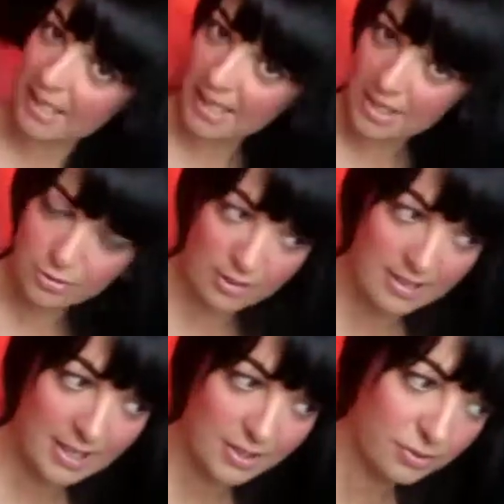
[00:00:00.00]
let it dry
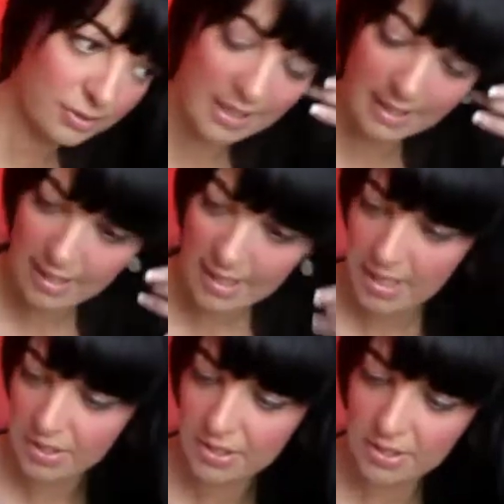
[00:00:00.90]
naturally
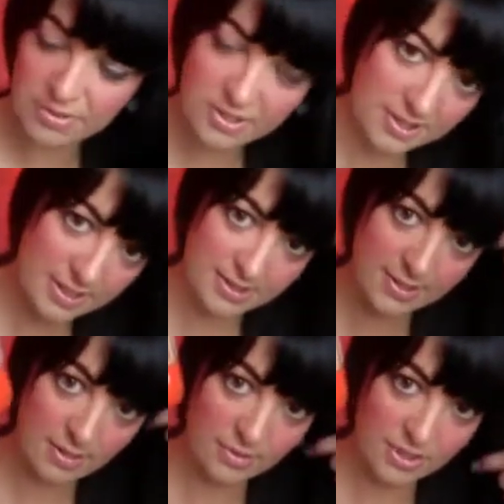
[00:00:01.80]
and used this
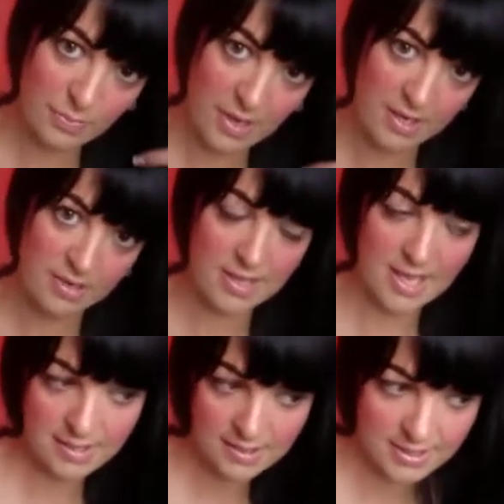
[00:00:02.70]
salt spray at the
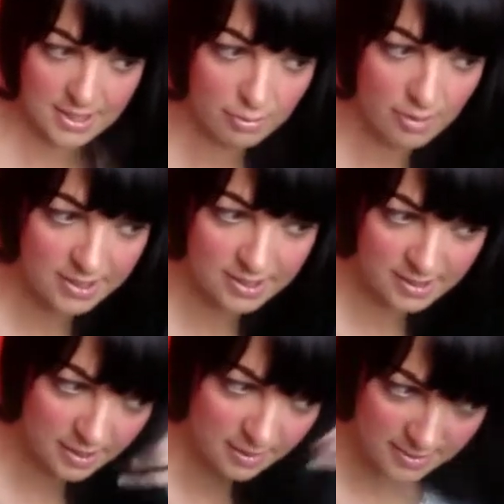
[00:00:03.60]
ends, it created
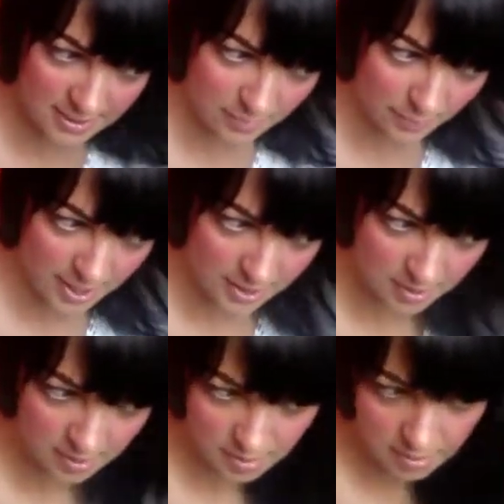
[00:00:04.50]
curls anyway.
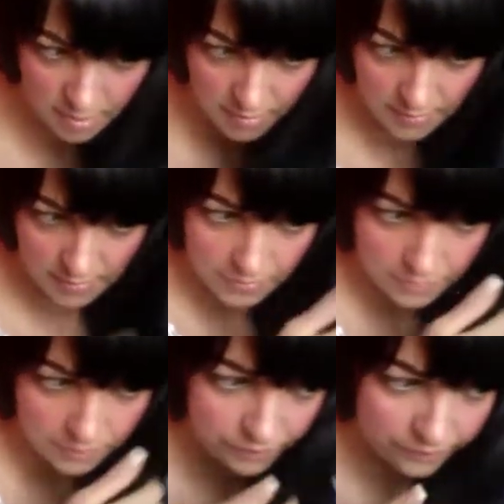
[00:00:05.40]

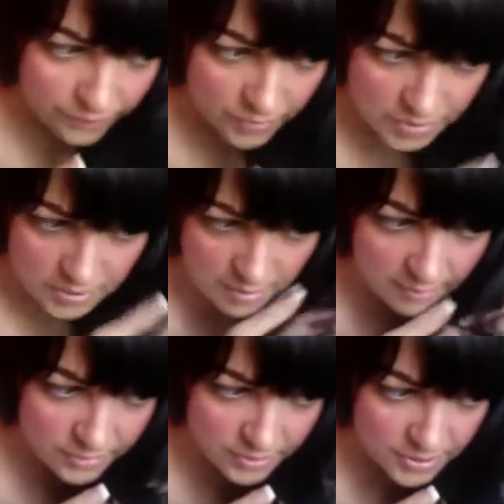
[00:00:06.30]
So
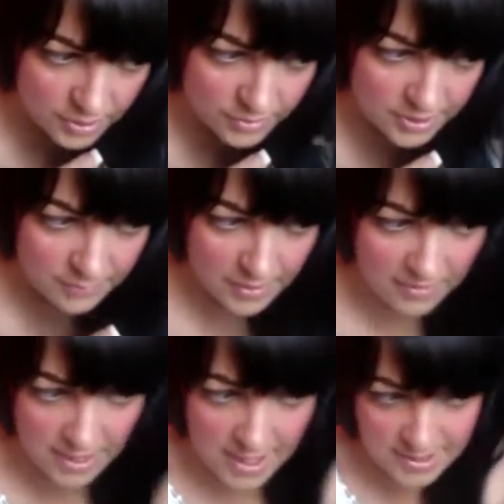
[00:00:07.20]
I've just noticed a bit
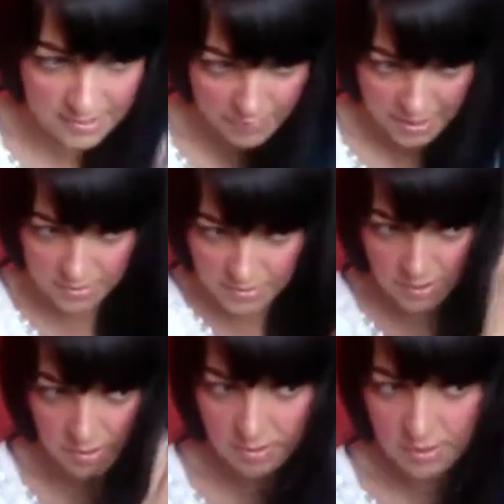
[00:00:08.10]
that hasn't been
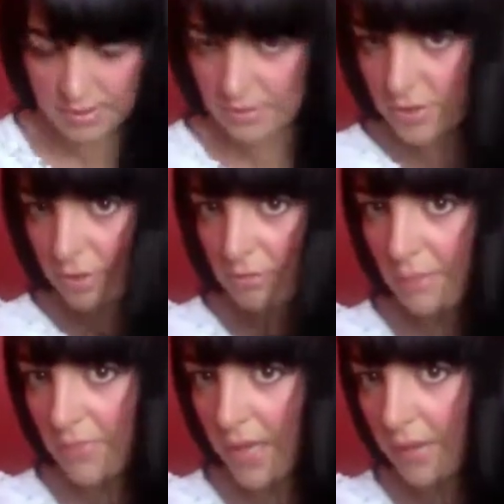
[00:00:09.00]
done, so I'll just
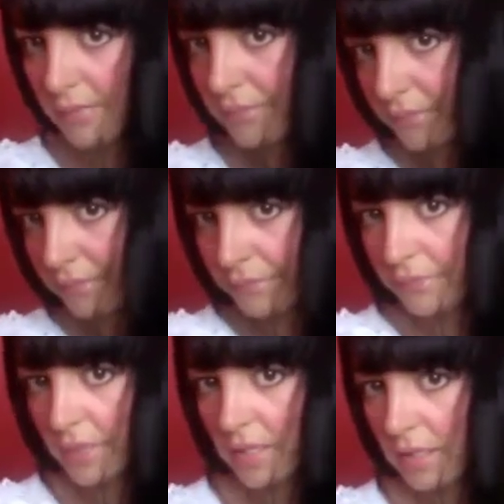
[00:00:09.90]
grab that,
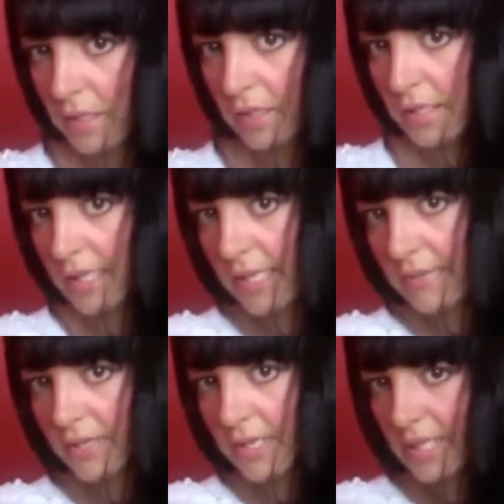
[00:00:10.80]
give
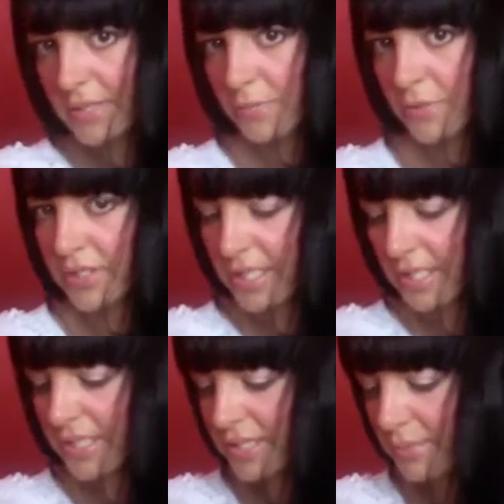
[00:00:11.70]
it a nice brush, then
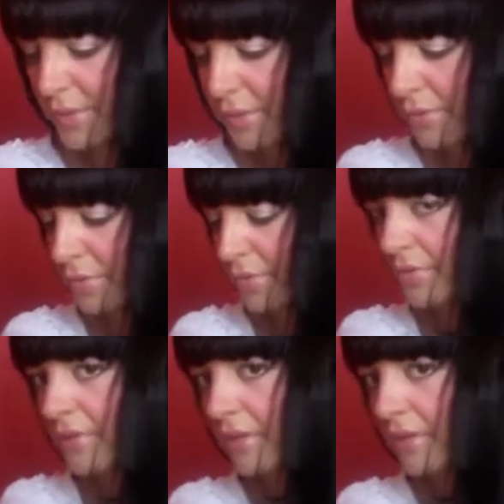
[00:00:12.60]
it's smooth,